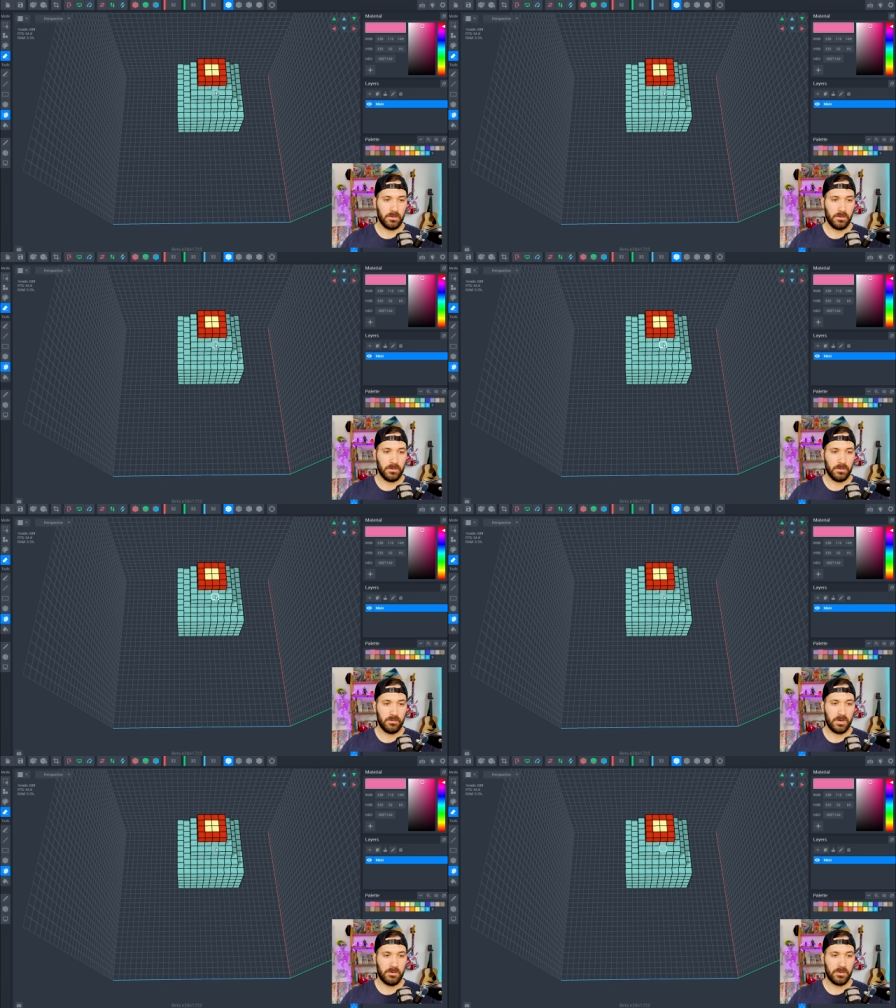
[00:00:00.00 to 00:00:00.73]

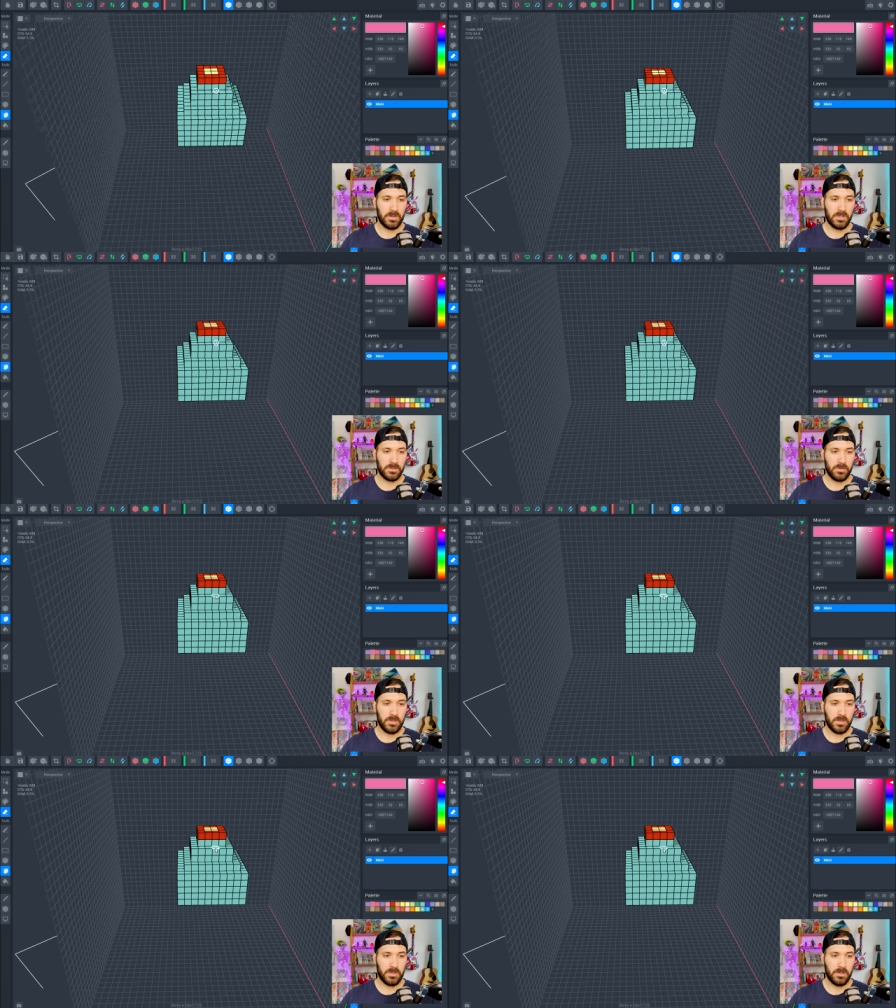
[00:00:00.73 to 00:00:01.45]
three with this
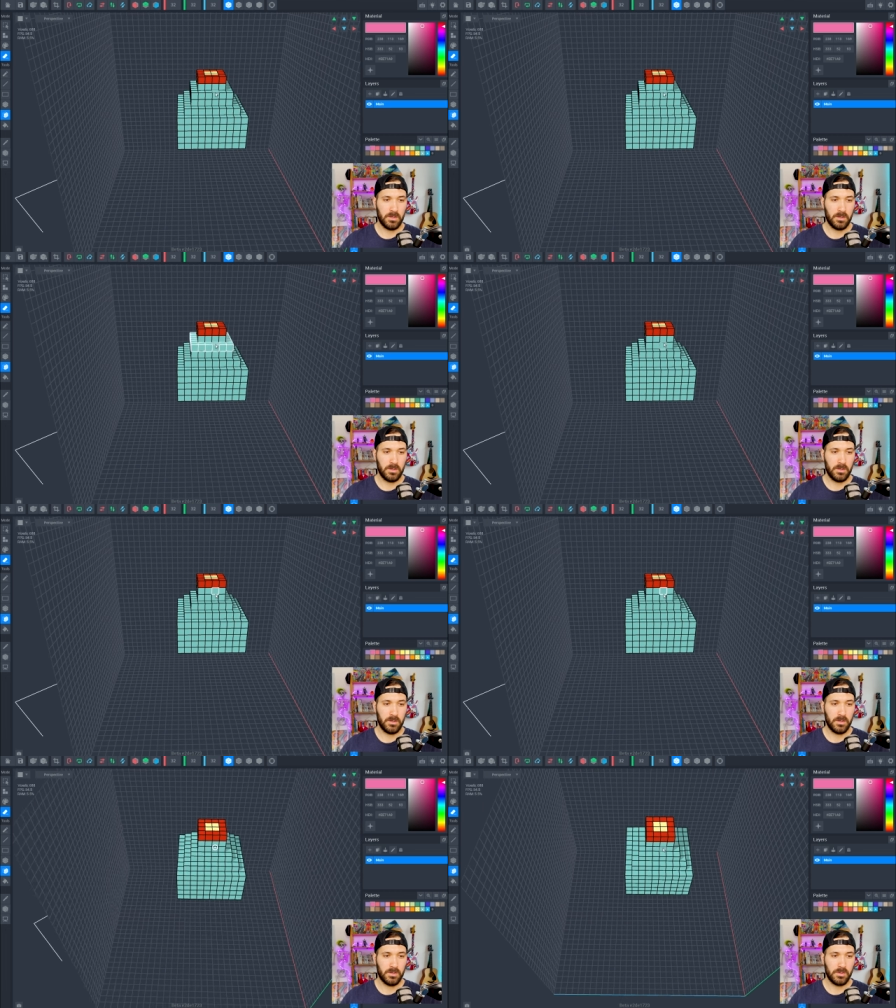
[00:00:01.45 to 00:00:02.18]
one,
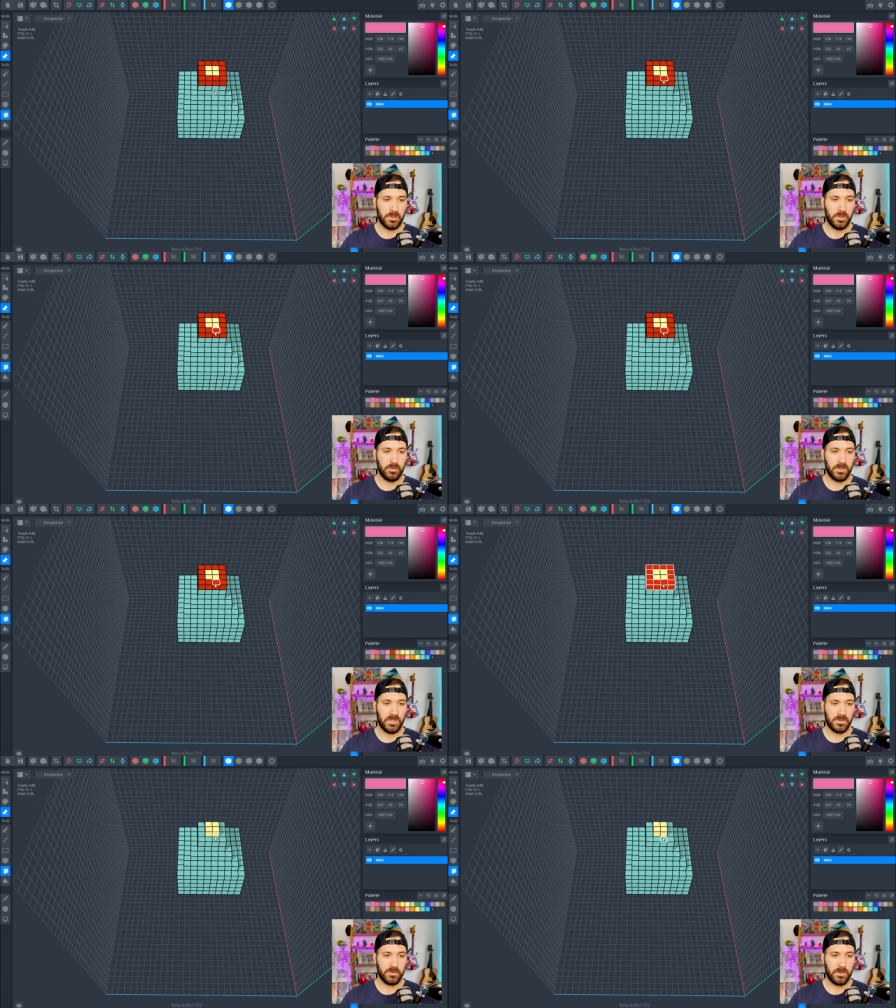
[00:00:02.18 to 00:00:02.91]
two
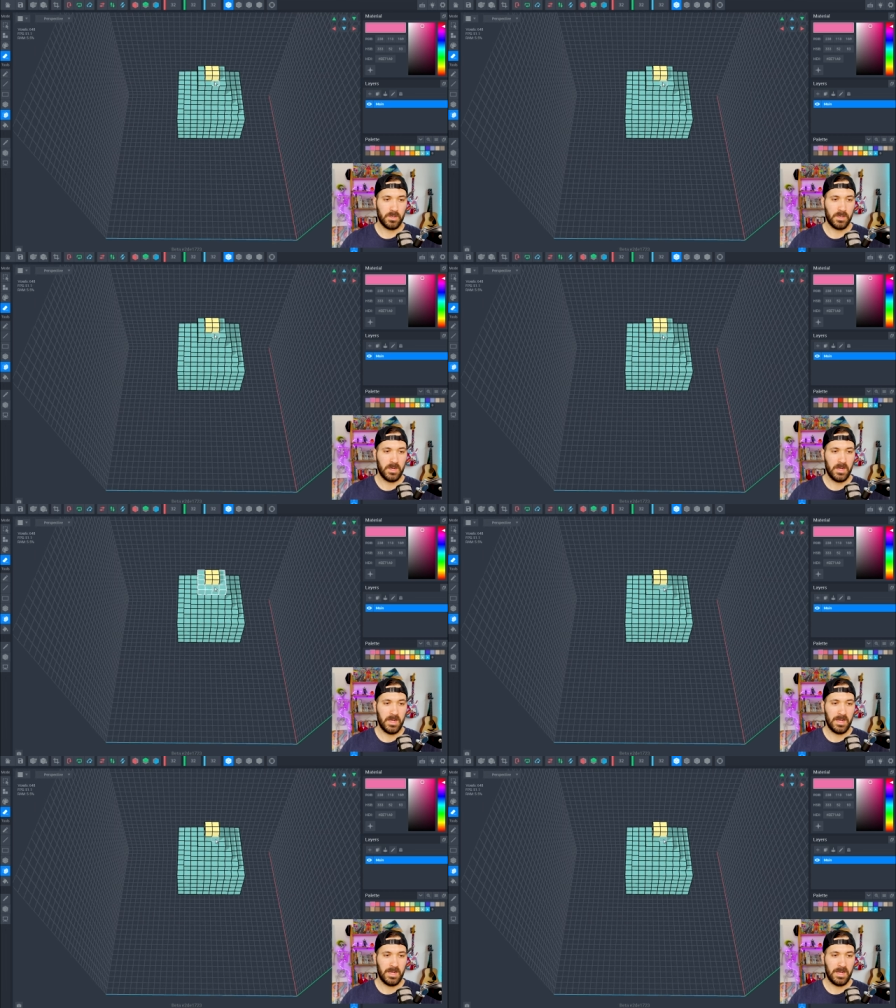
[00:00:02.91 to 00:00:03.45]
with this one,